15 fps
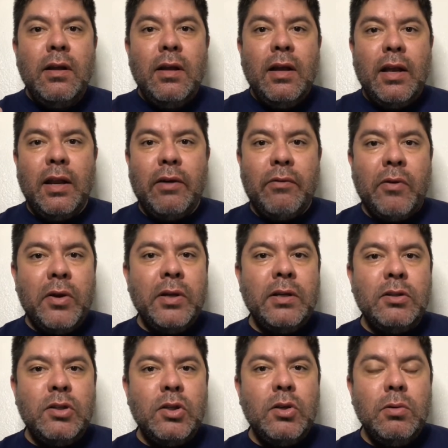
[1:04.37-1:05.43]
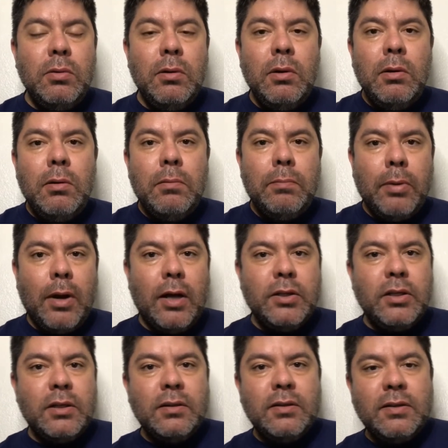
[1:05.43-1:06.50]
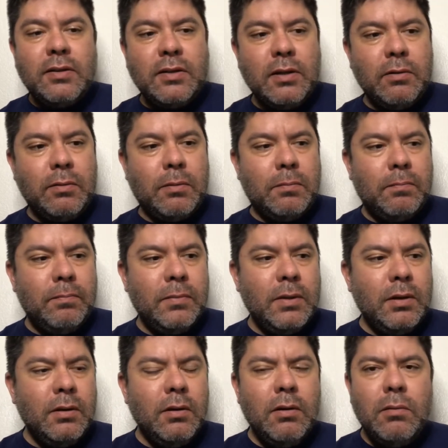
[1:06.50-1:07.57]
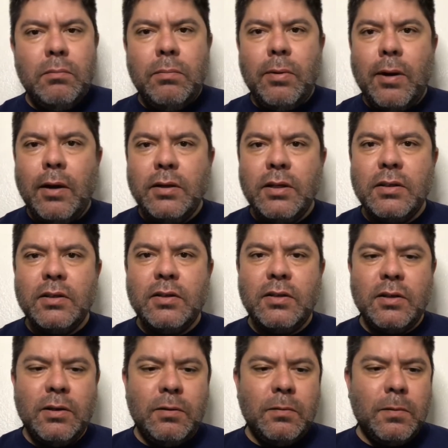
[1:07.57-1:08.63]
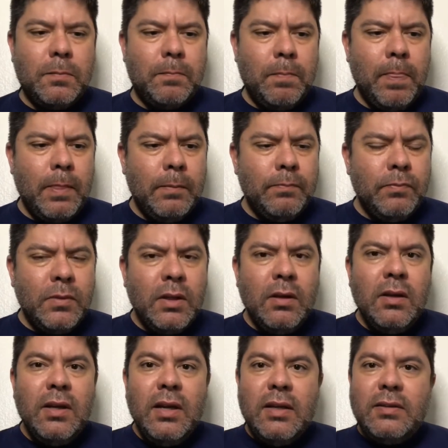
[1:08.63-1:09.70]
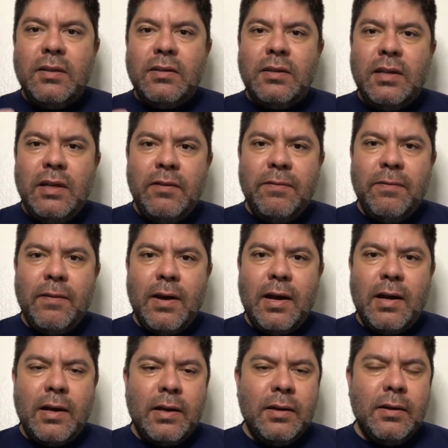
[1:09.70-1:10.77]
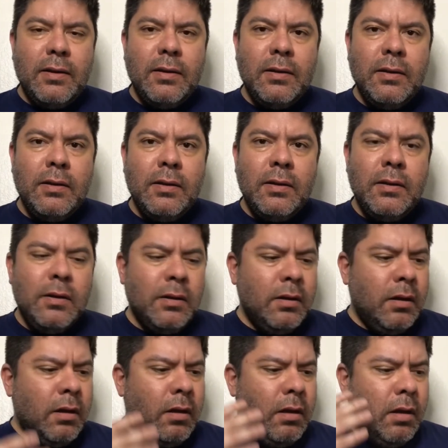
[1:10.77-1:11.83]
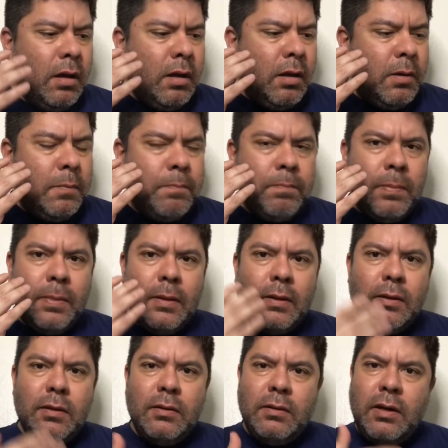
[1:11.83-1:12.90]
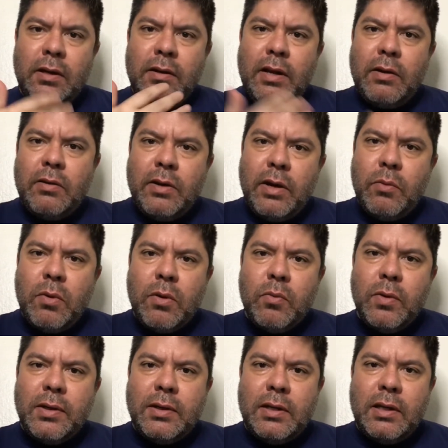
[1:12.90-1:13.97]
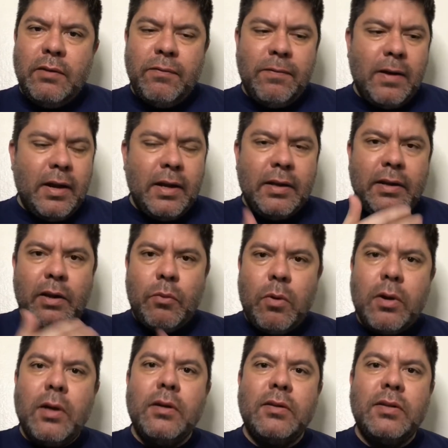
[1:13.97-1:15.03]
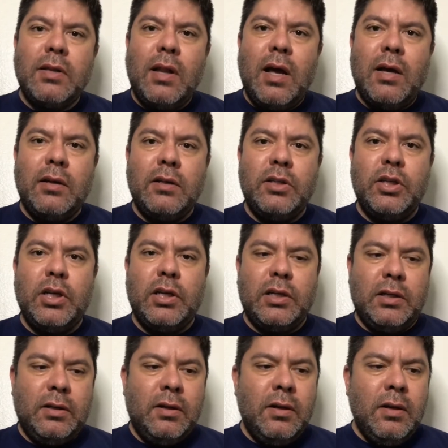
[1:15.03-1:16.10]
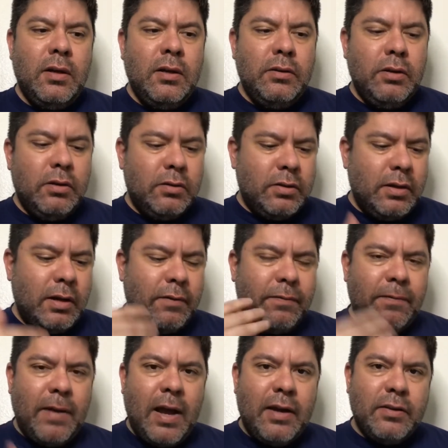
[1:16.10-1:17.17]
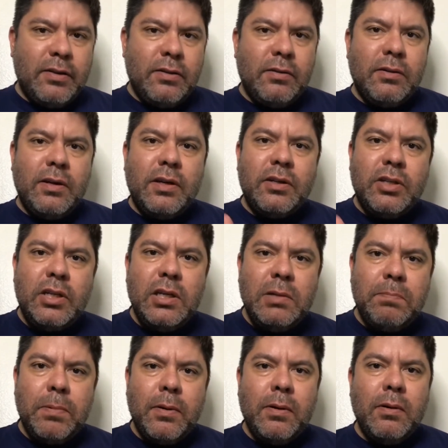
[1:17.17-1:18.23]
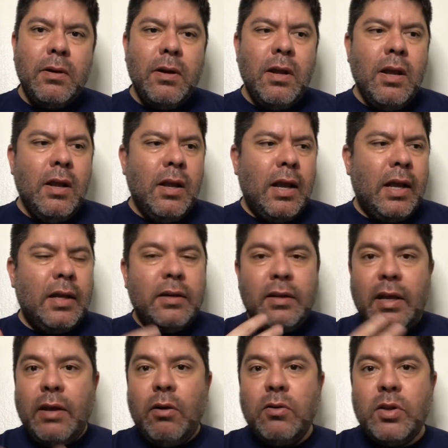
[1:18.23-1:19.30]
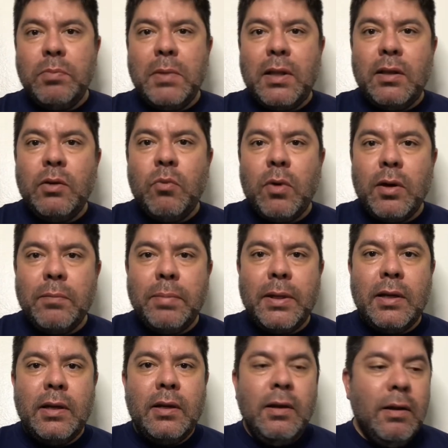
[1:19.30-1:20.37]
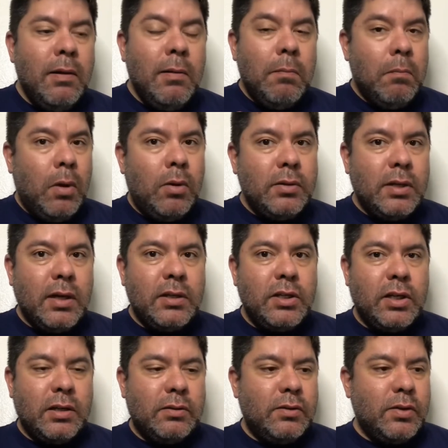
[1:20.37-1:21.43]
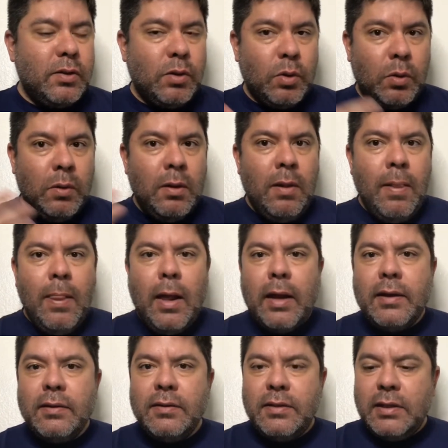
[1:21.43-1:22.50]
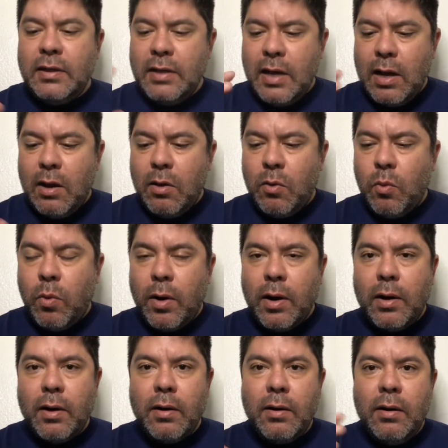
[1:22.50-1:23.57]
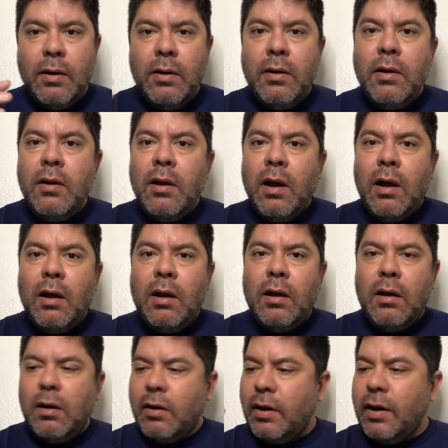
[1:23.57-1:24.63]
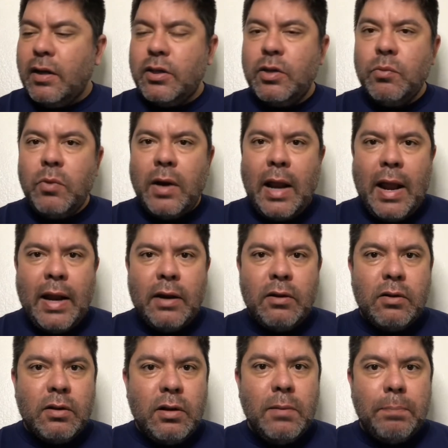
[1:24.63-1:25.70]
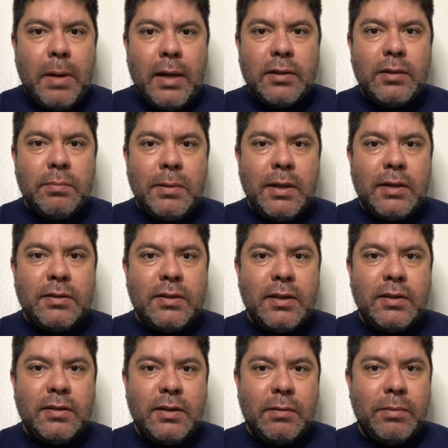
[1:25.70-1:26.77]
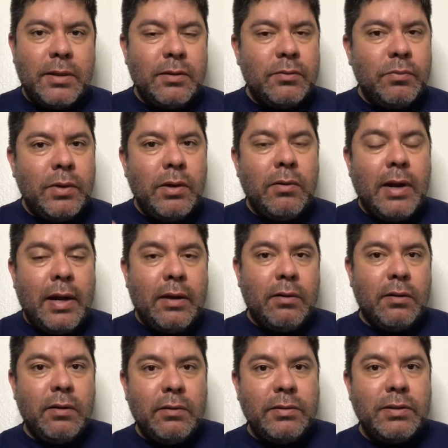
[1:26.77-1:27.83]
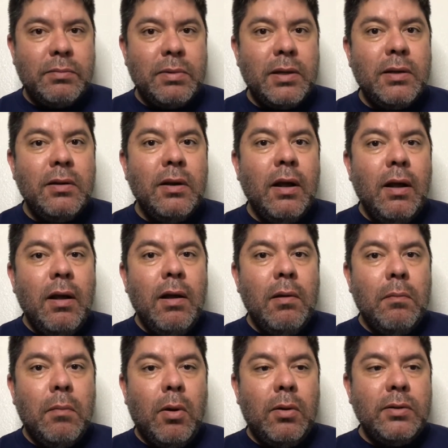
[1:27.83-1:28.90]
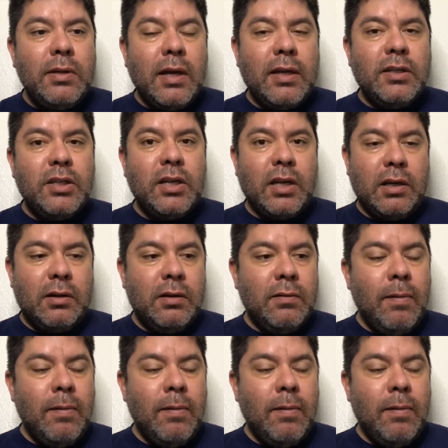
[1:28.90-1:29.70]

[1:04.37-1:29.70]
And I run into Project Serum. Project Serum. It's a DeFi. Um, they they work with DeFi and they work on the Solana chain. You know, so they're faster, they're cheaper, and they ultimately want to be multi-chain. So I can see now where a connection with Ankr could possibly exist there, because we know Ankr loves to be multi-chain.